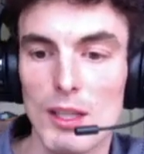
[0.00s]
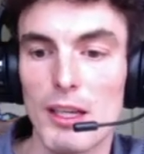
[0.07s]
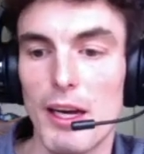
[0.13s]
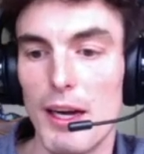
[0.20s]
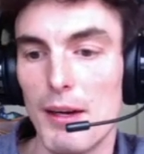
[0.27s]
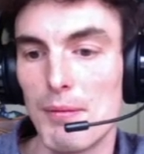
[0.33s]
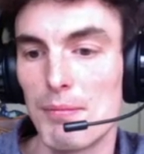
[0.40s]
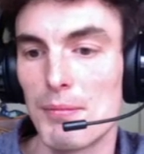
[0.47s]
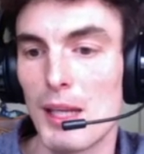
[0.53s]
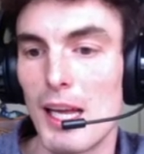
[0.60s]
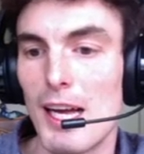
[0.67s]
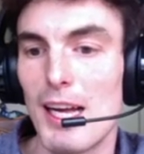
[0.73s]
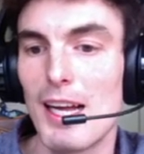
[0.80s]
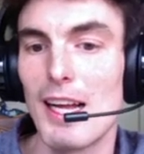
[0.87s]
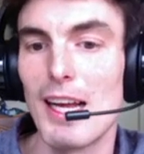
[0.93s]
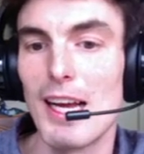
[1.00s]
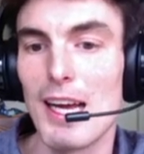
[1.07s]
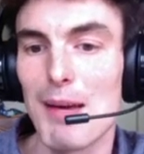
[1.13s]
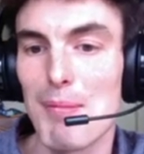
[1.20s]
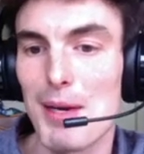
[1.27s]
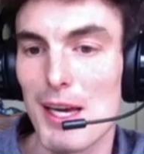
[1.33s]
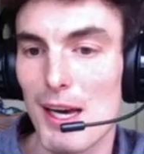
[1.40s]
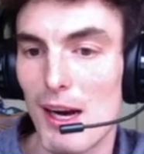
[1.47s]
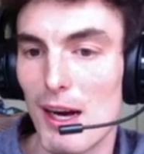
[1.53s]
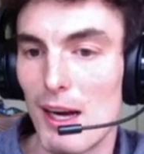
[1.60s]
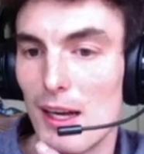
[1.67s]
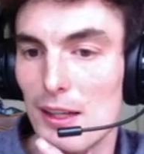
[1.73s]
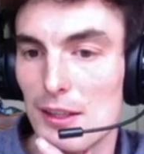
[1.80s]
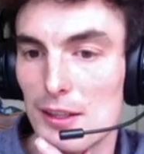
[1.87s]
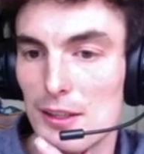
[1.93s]
Okay.
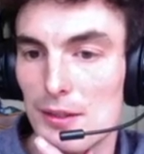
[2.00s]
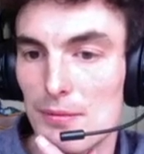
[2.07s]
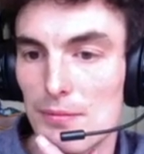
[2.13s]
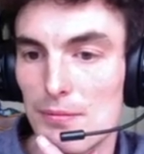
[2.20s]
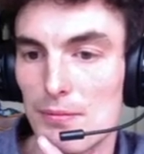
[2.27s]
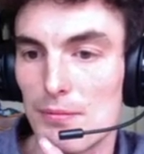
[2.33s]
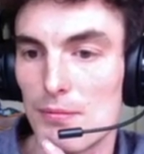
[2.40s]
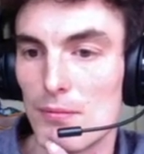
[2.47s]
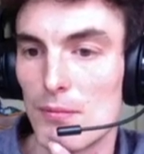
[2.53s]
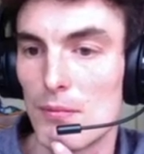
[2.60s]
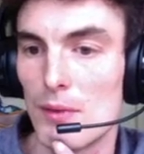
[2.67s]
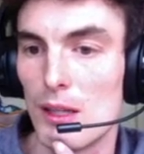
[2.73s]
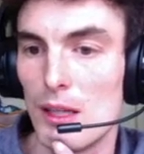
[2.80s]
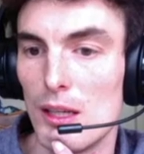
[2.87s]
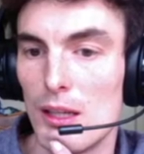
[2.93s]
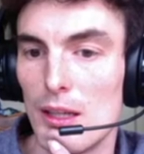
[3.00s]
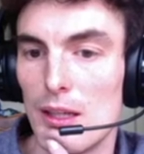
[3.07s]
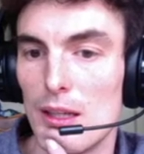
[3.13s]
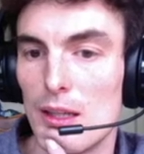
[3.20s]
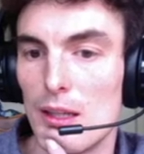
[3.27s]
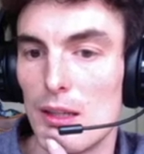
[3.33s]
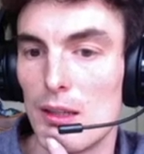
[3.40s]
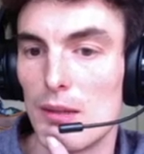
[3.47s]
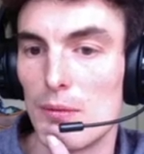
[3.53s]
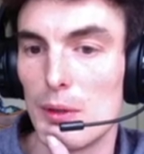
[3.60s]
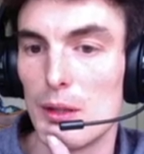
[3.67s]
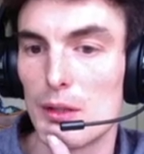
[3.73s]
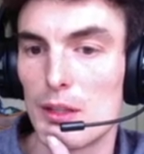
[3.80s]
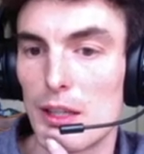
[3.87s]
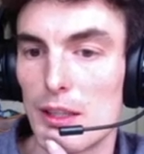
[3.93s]
APIs.
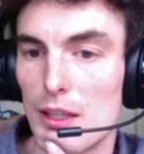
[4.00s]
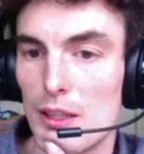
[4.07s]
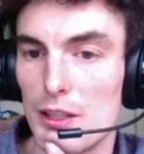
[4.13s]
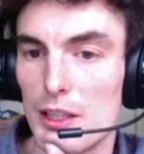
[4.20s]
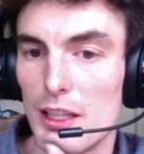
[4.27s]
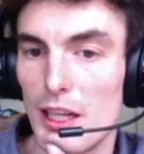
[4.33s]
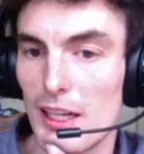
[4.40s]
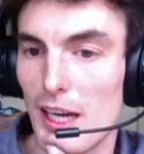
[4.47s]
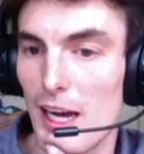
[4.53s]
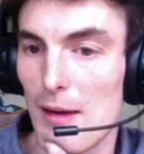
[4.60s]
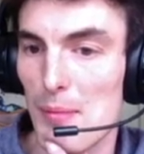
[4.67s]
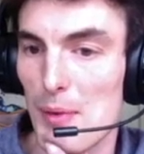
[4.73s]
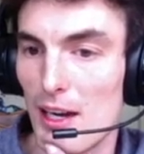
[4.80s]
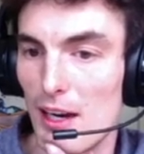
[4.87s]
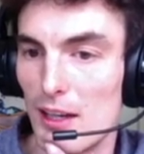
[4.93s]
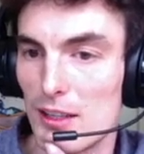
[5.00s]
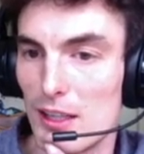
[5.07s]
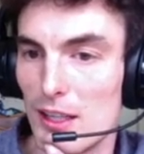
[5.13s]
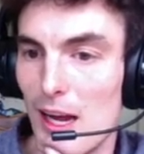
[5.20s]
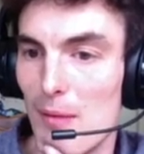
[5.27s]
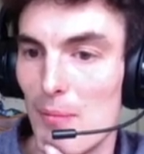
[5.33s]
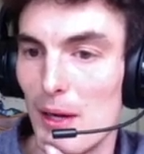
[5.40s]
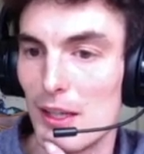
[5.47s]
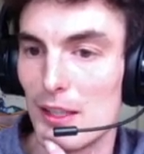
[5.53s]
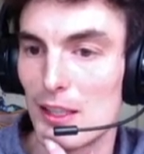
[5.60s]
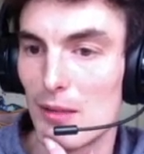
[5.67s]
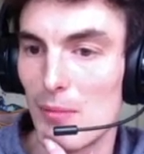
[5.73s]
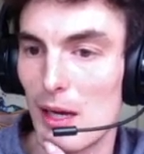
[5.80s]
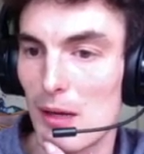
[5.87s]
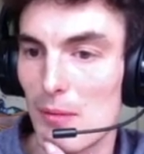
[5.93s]
We use technology like APIs and
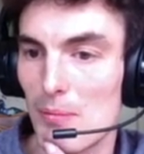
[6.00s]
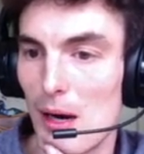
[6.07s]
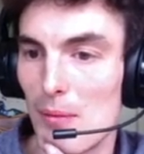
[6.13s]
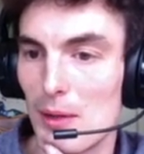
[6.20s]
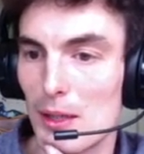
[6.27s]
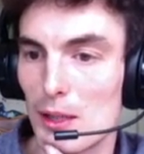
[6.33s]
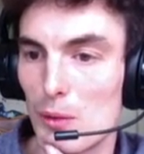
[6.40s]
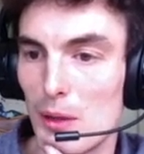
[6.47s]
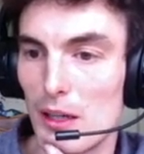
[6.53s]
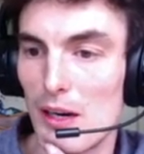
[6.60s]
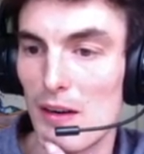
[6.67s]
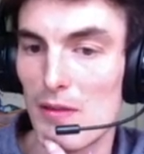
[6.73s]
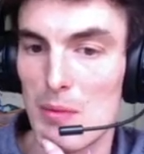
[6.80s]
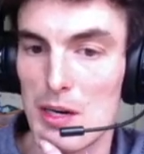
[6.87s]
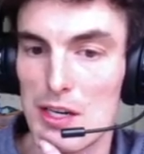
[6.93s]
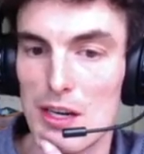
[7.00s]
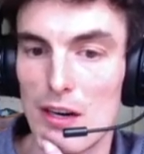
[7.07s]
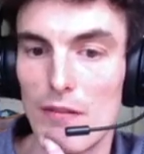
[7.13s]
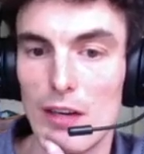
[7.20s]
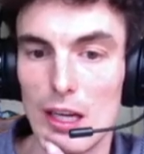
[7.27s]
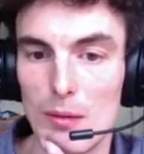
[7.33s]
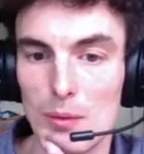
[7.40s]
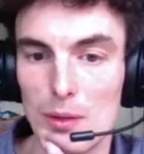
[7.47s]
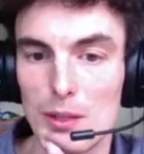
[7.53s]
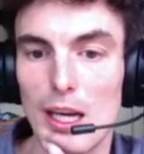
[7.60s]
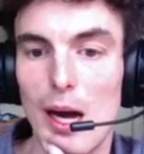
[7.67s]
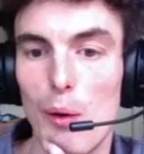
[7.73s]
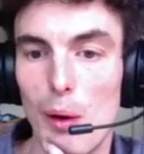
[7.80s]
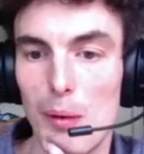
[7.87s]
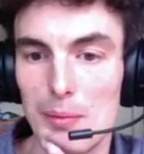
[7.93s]
embeds to make public Twitter information available
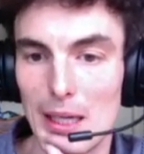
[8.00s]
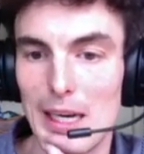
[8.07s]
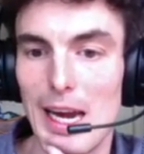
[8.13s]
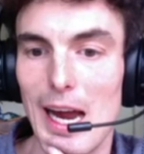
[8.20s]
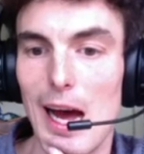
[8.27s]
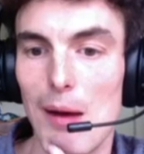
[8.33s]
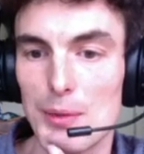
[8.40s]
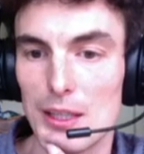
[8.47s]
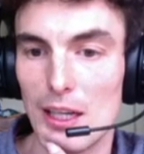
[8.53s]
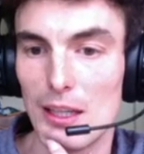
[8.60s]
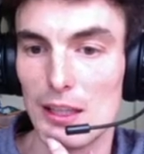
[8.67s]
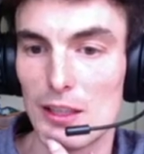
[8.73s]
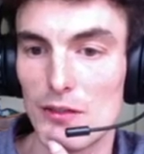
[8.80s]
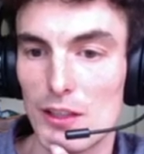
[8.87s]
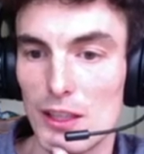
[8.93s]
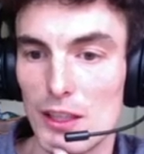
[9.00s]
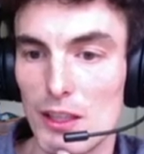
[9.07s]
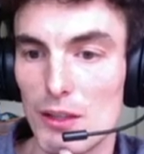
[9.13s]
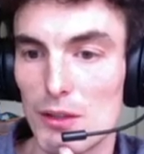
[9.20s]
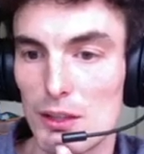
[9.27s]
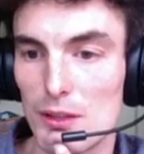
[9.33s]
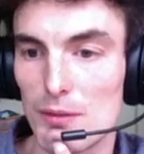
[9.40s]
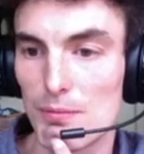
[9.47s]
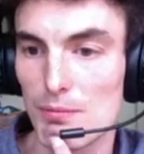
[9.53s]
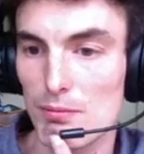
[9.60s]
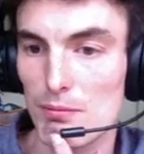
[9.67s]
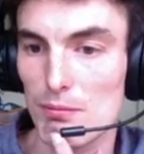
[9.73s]
to our website, apps, and others for their use.